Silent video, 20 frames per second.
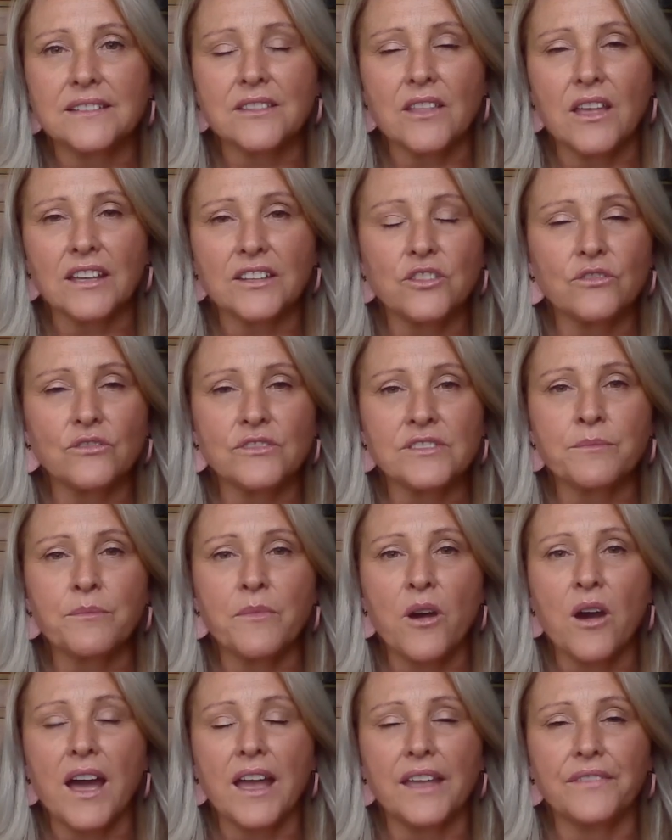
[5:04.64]
like yours and
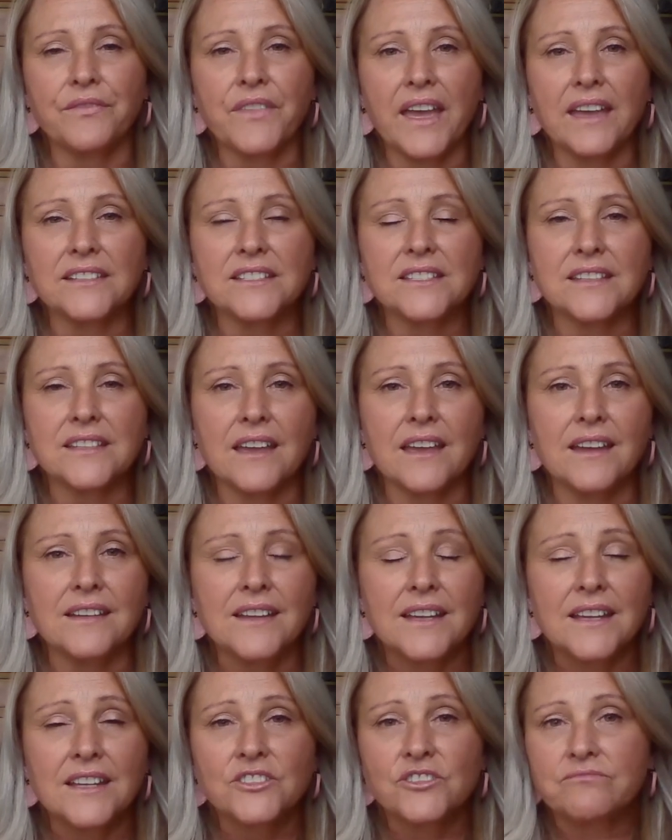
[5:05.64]
mine that,
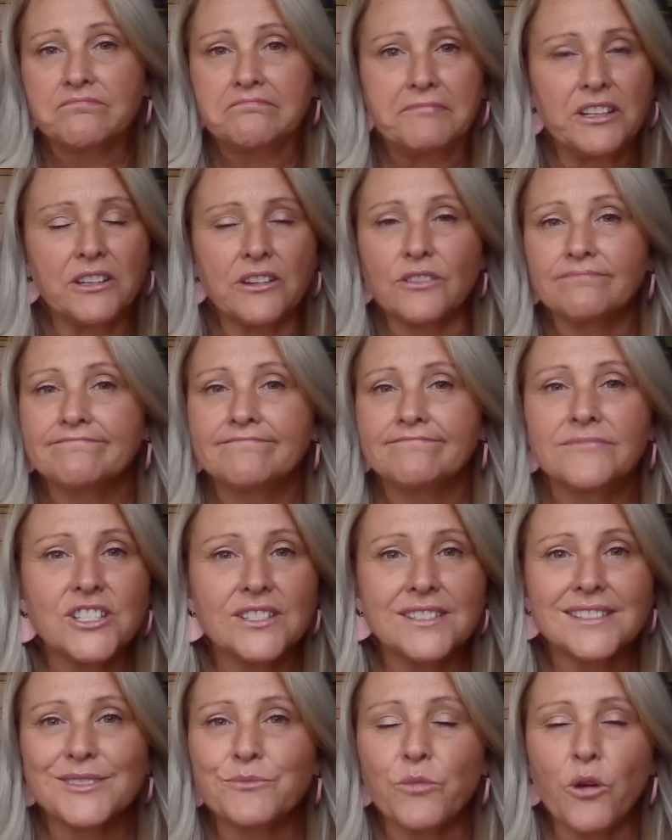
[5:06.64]
you know,
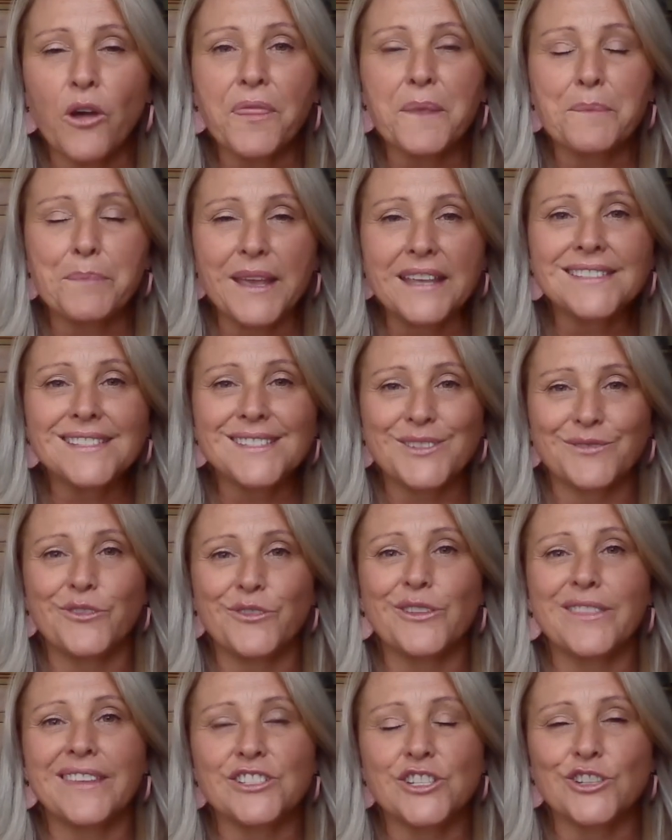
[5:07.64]
just want the best
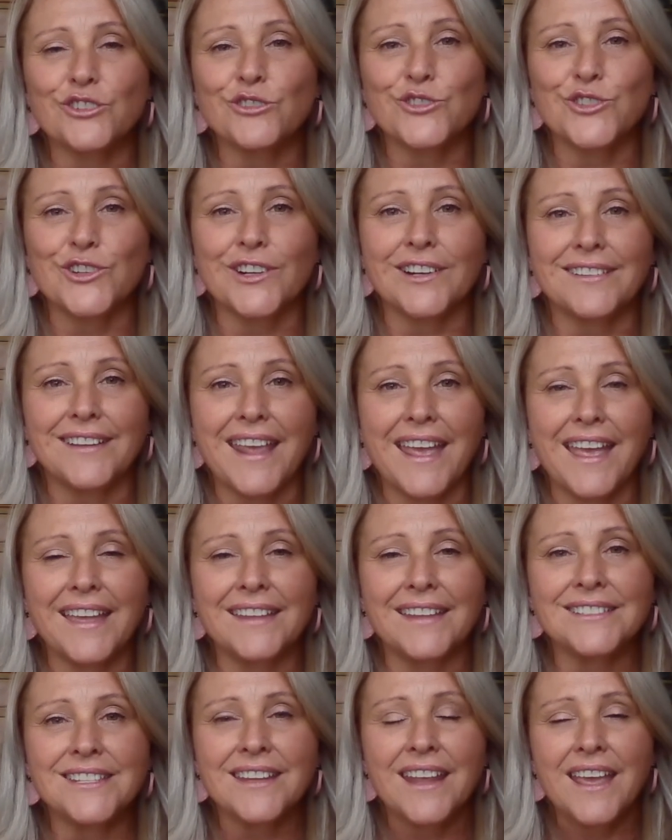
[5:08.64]
for their children.
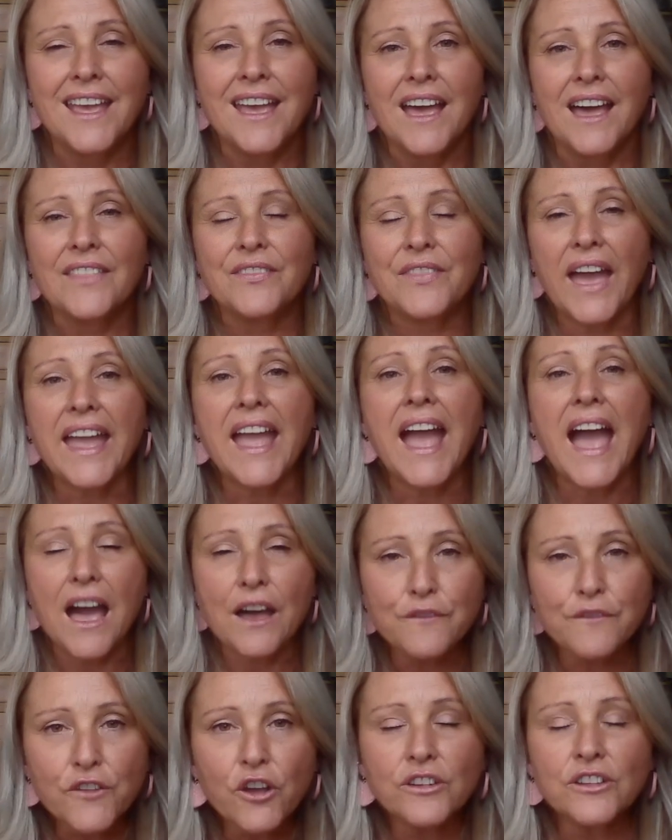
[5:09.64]
And they
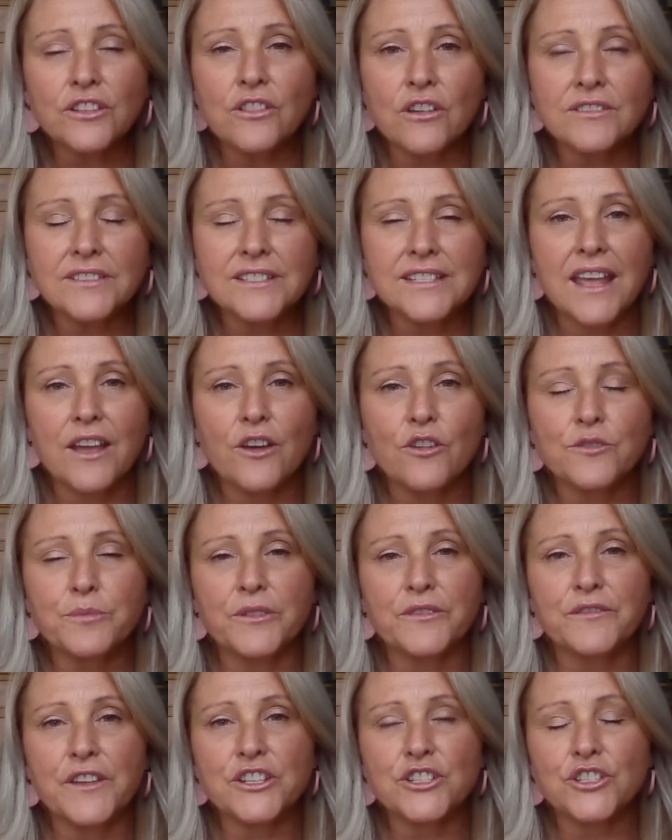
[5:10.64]
have gone along to health
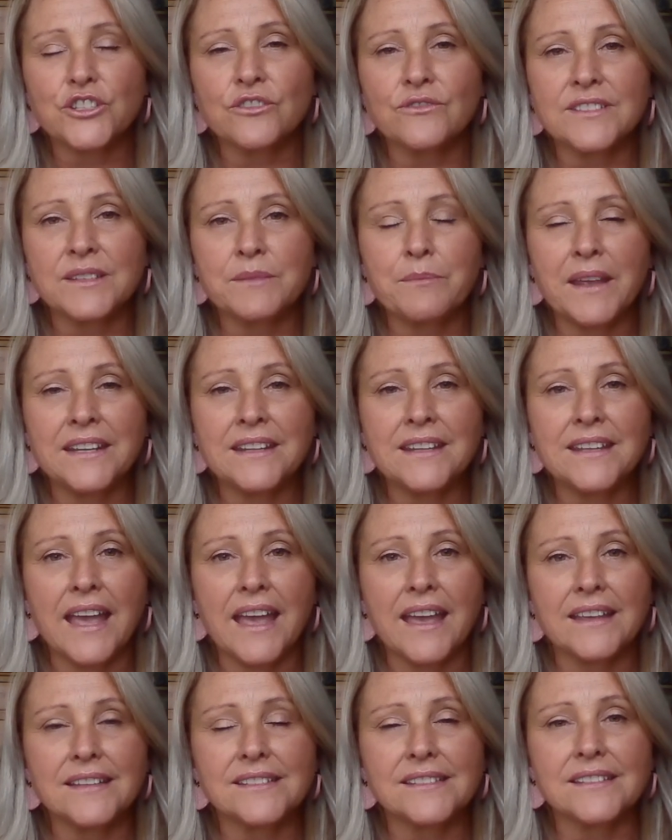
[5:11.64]
professionals in many
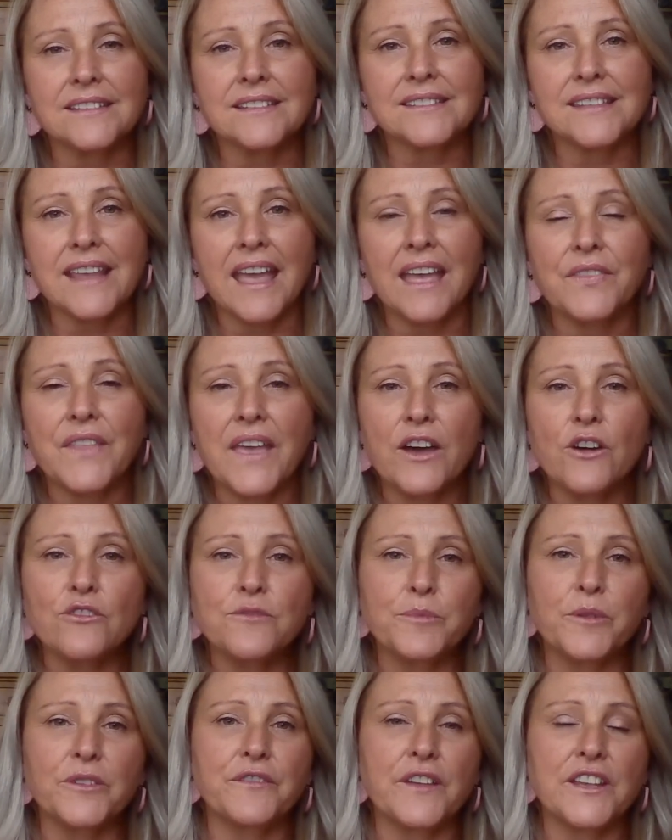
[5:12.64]
cases. And the
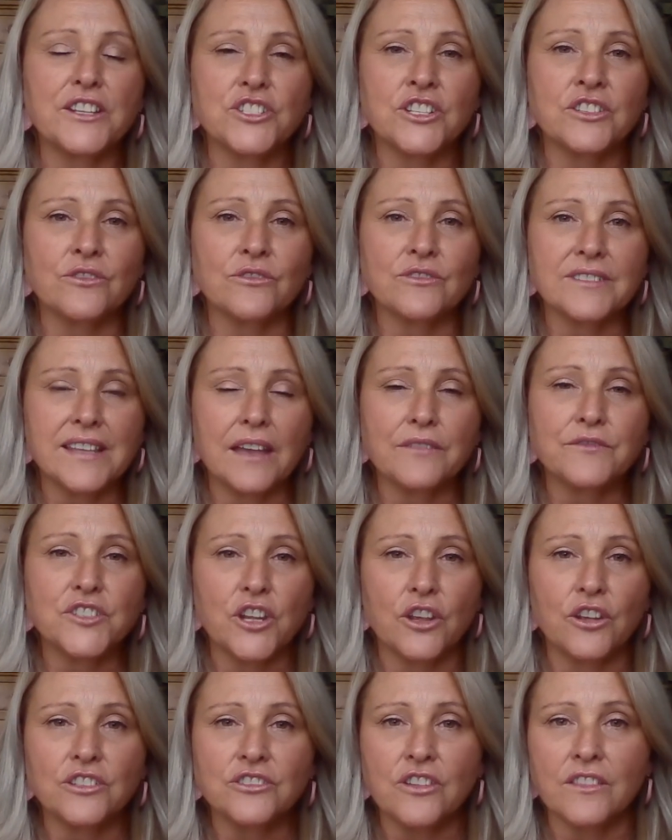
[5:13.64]
health professionals have
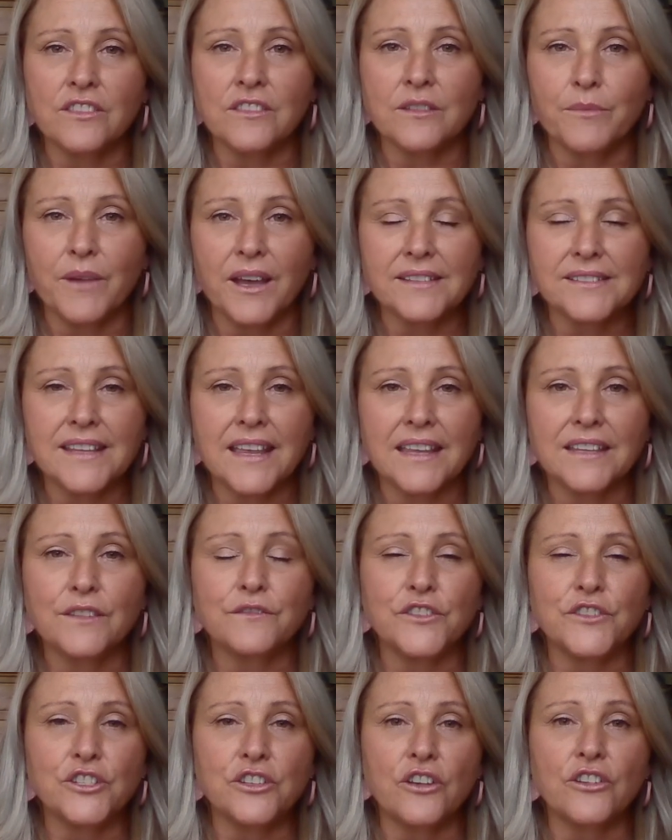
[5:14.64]
turned on them by saying,
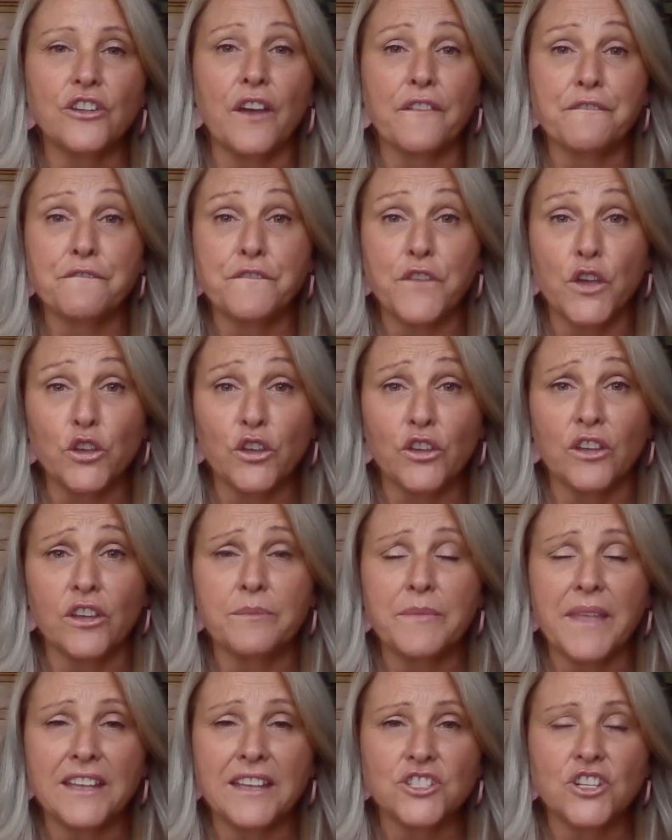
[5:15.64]
if you don't
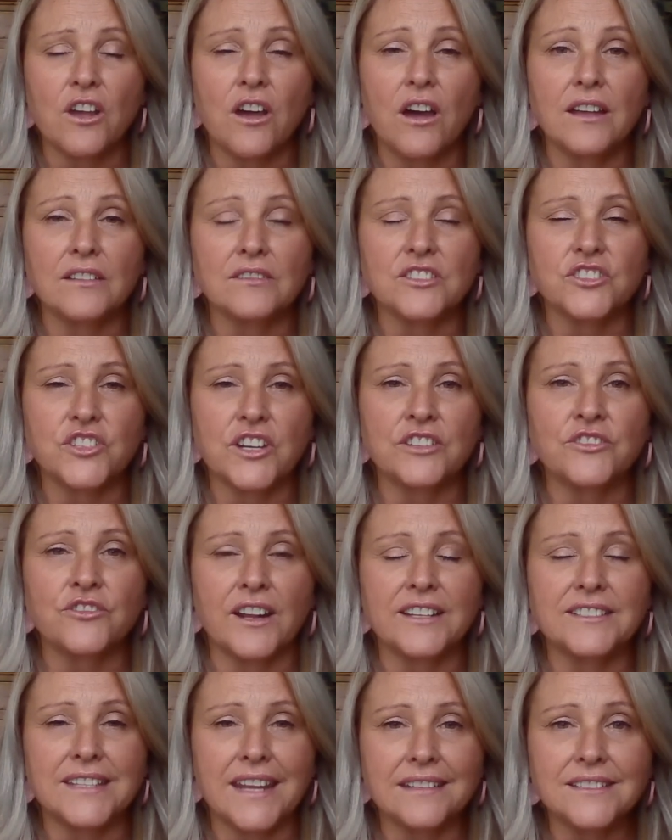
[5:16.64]
affirm that child's gender
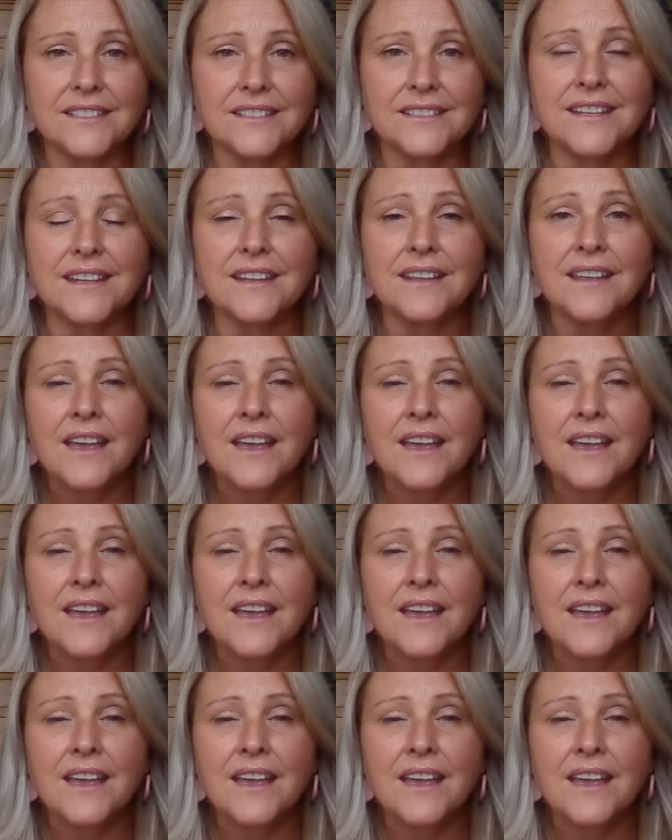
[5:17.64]
identity,